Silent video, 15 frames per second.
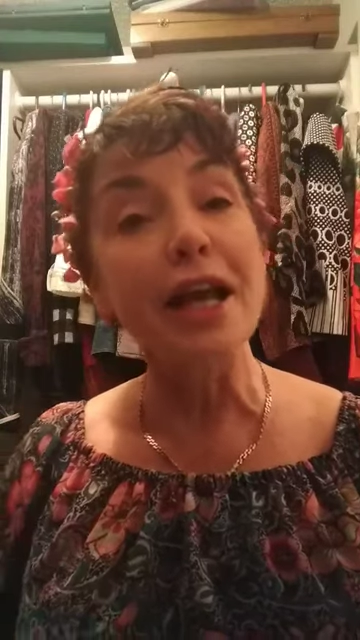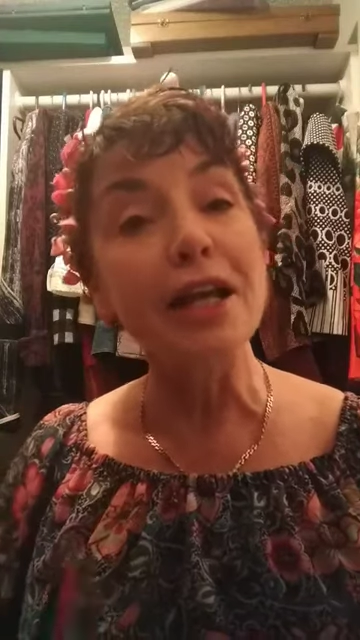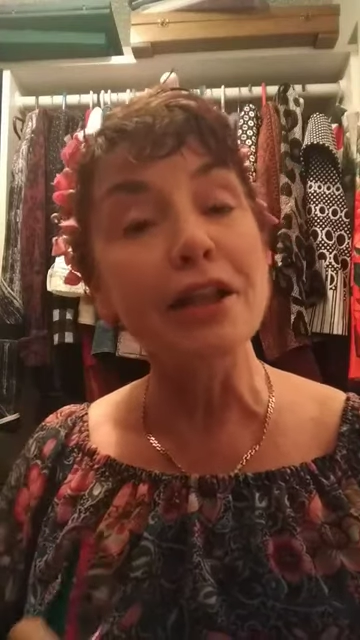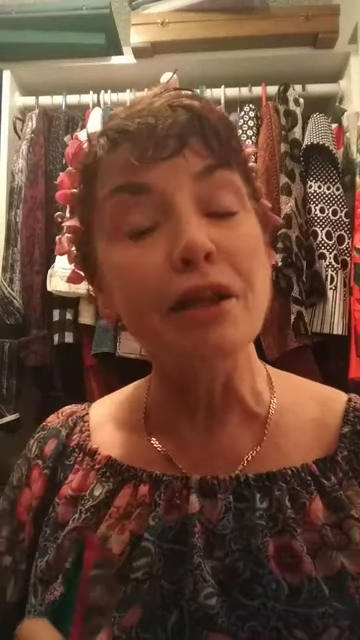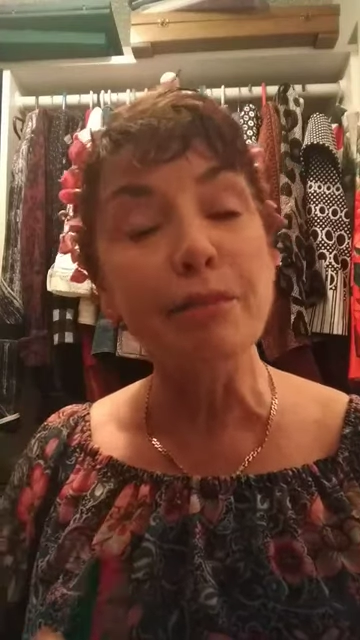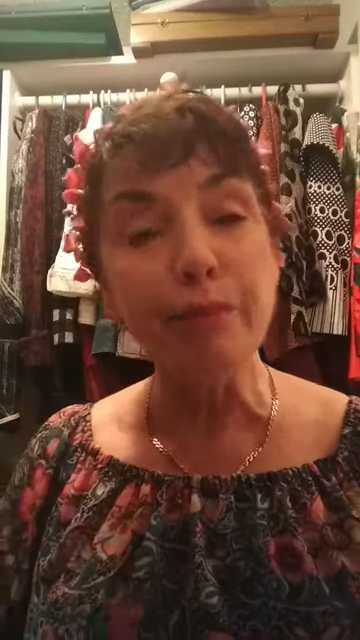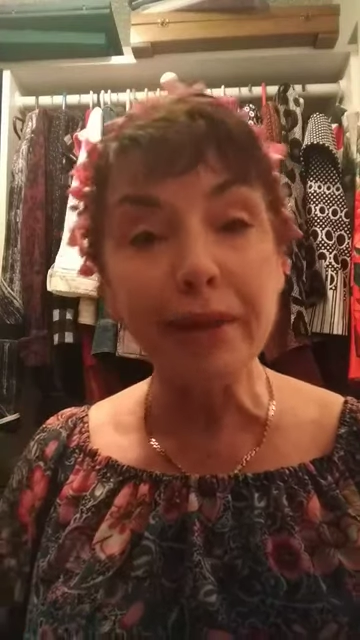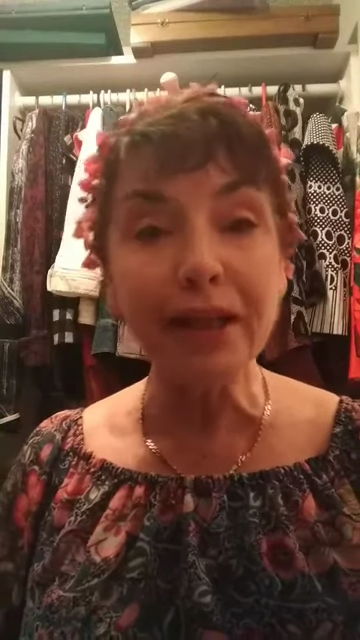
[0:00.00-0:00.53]

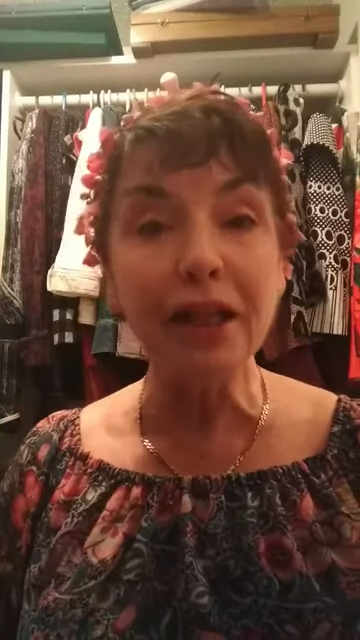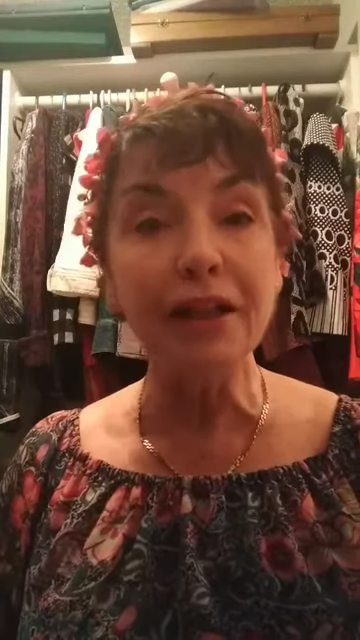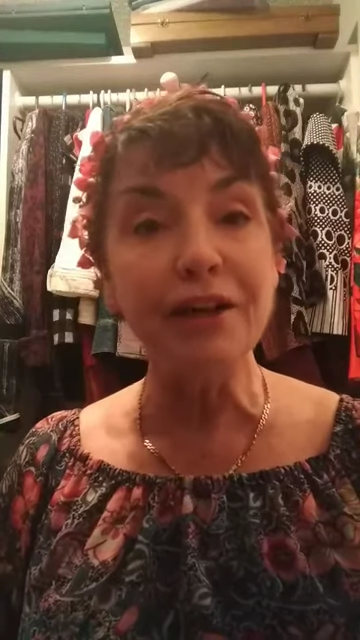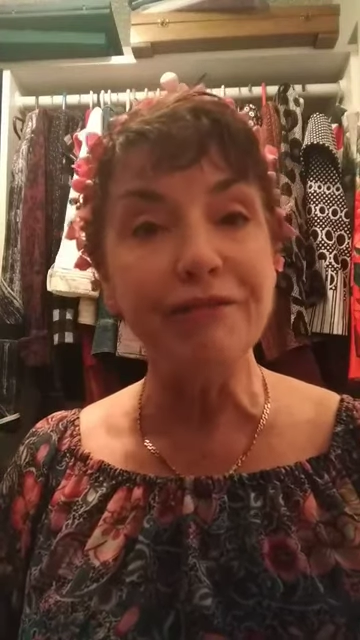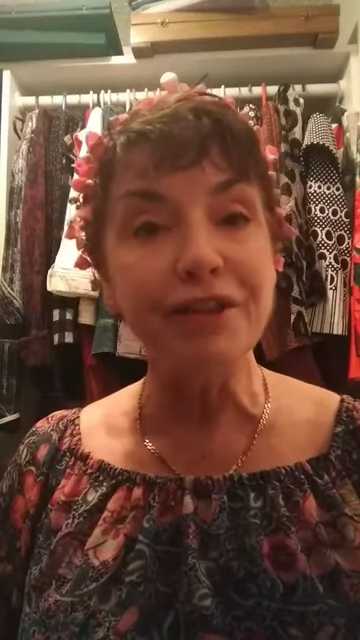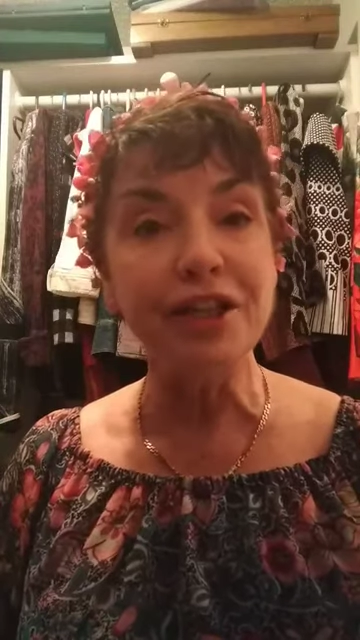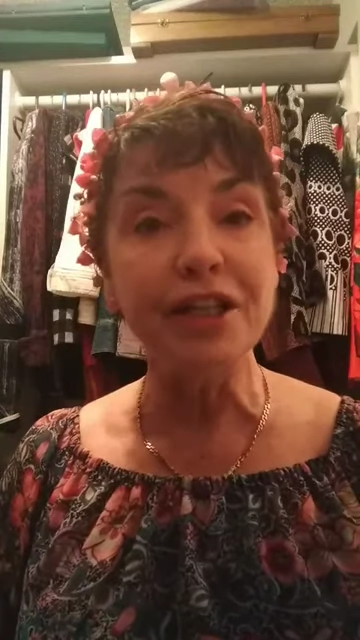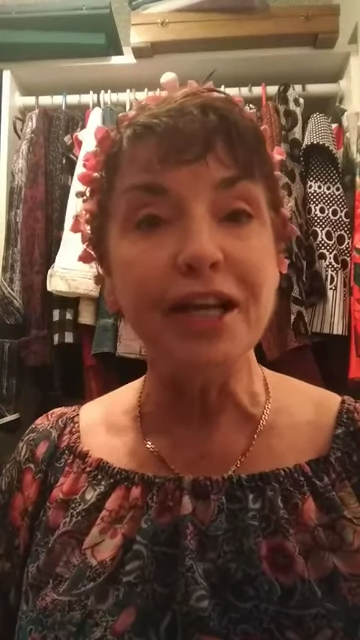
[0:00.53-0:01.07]
In the
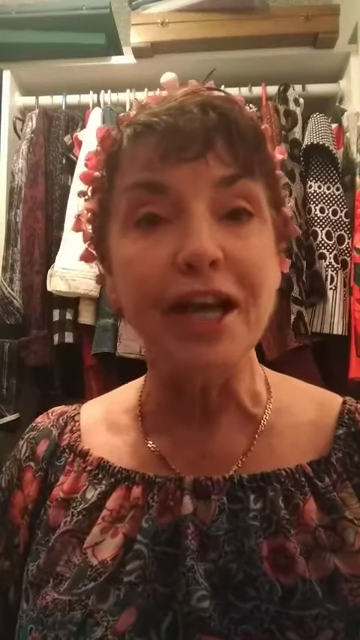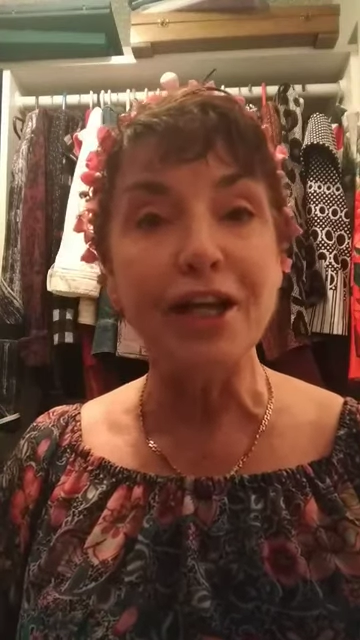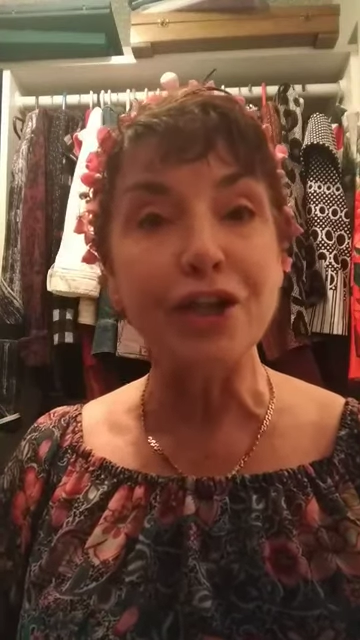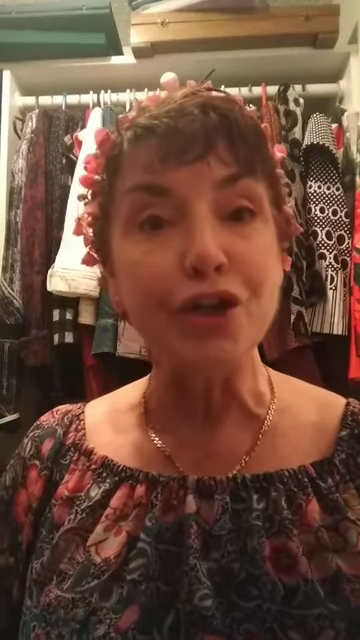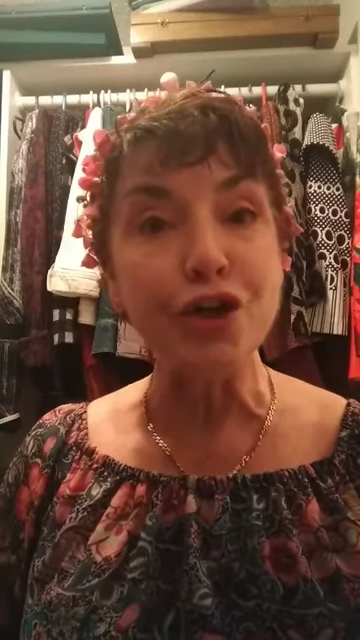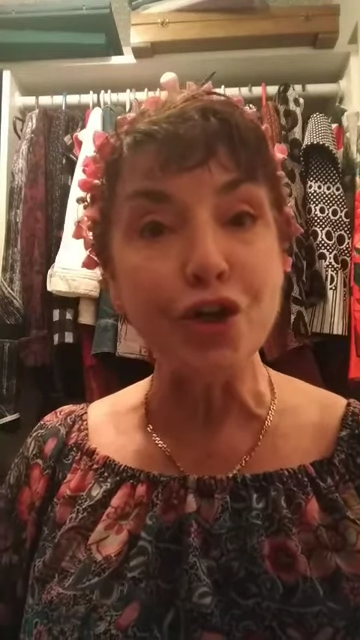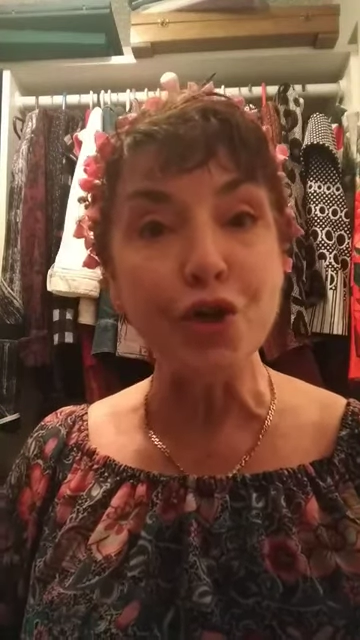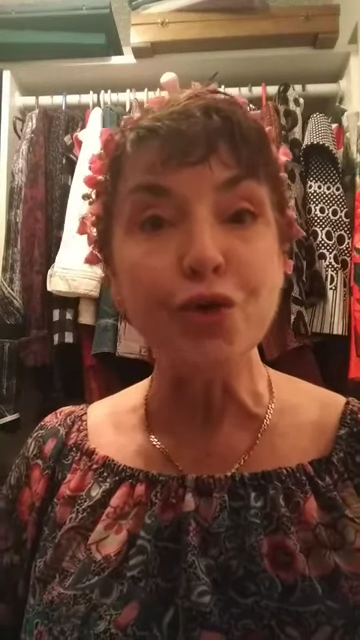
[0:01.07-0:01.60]
middle of the day,
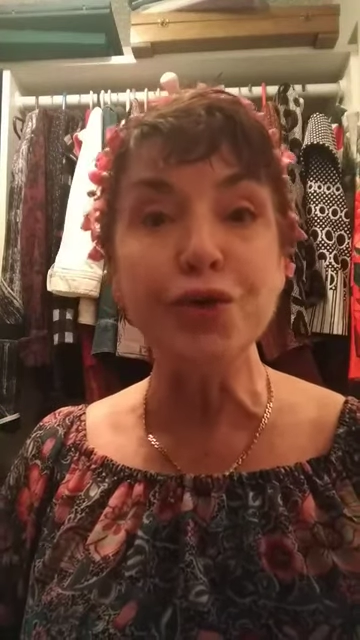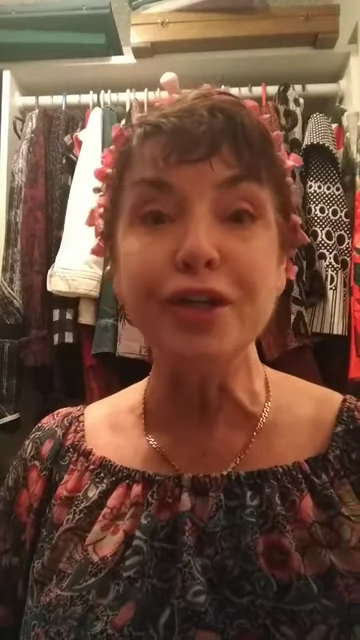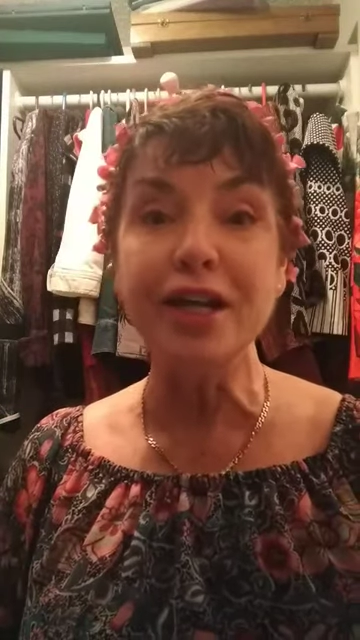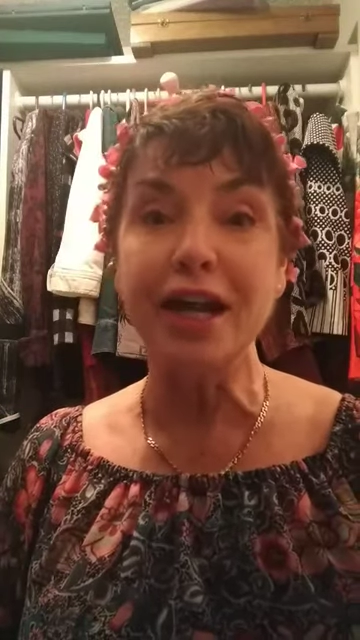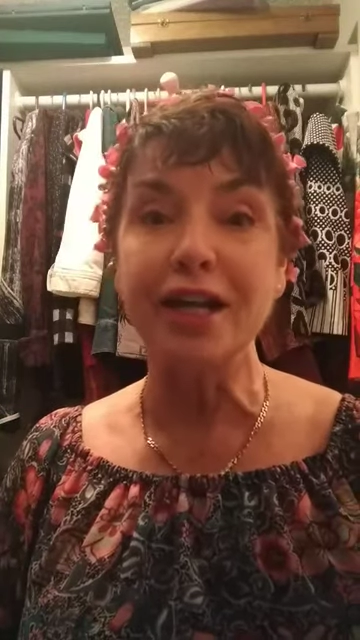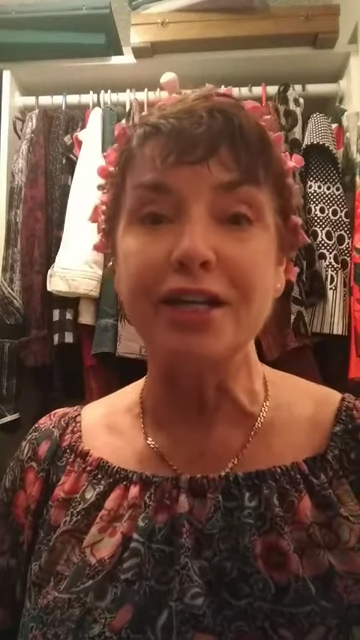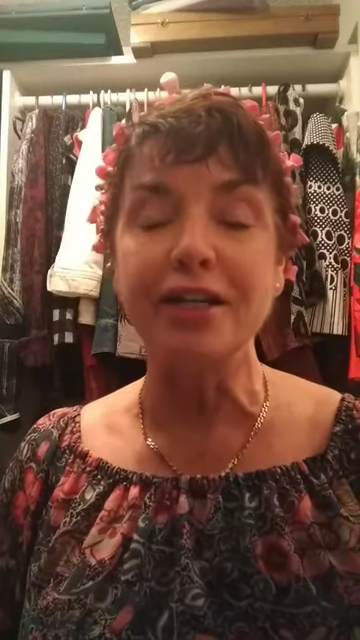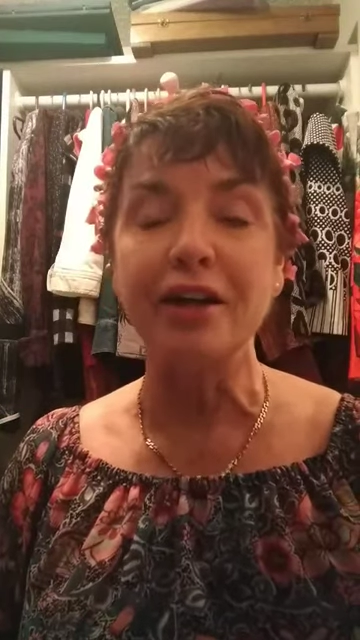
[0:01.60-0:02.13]
the
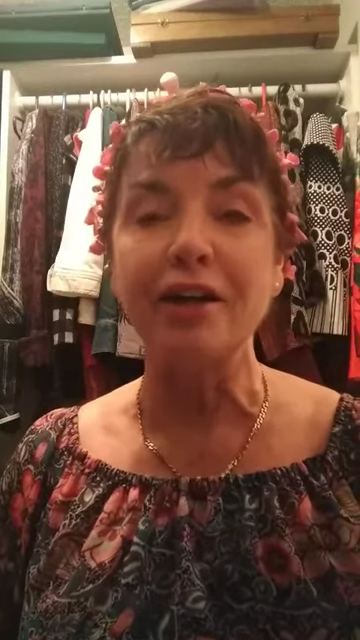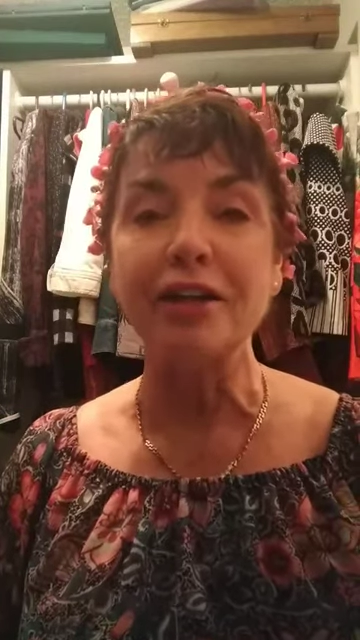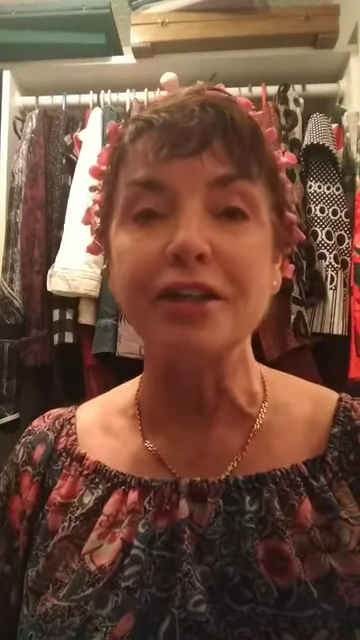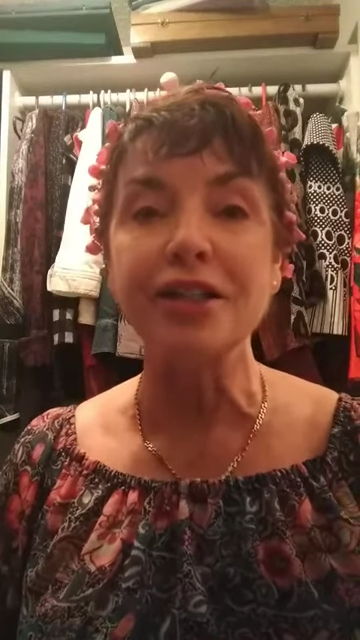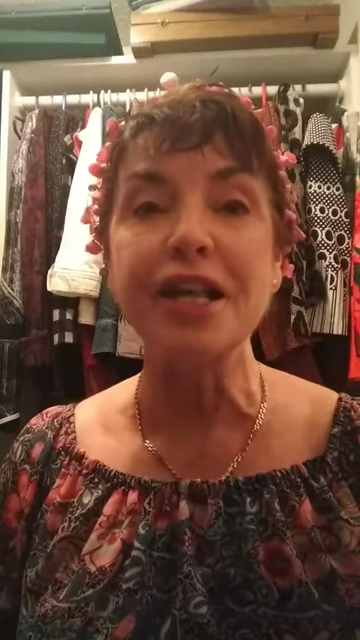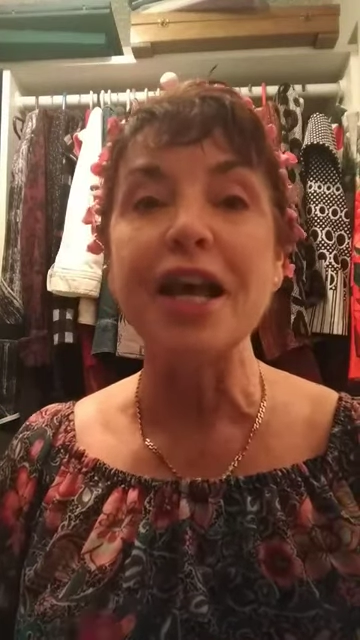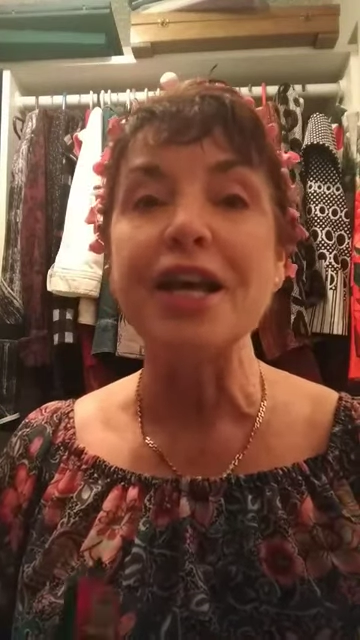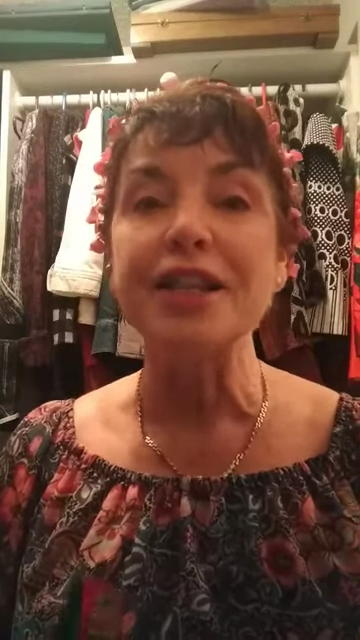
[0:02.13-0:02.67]
noonday
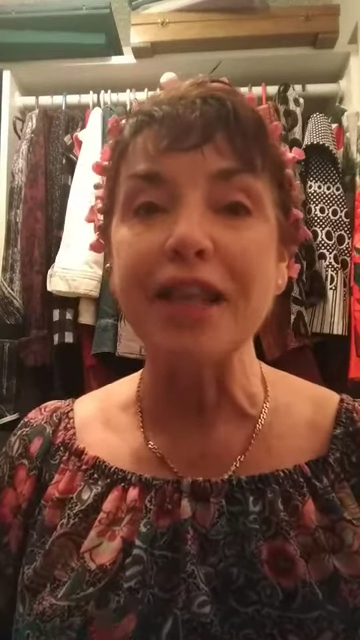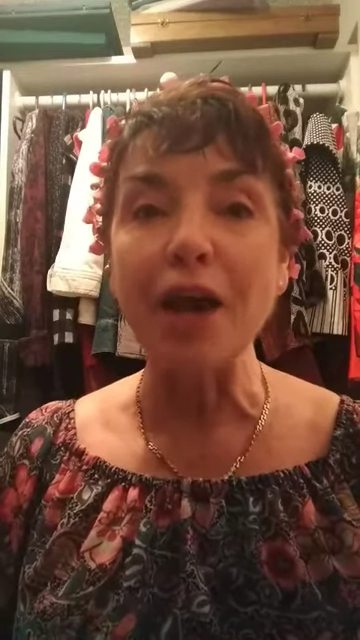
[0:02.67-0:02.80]
dance,